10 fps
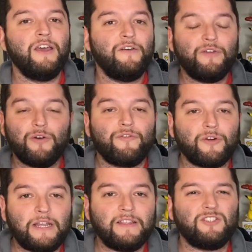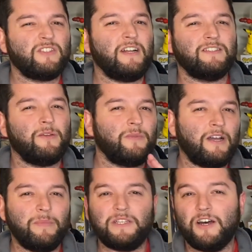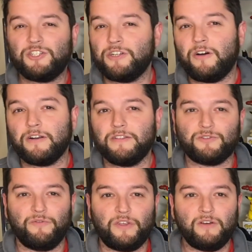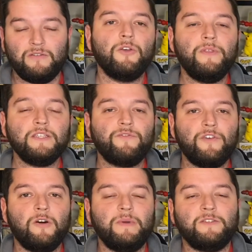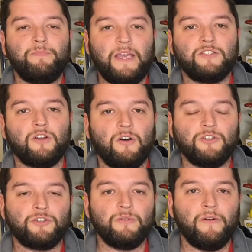feel free. That's just not something I'll be touching on in this review. So this film is based on true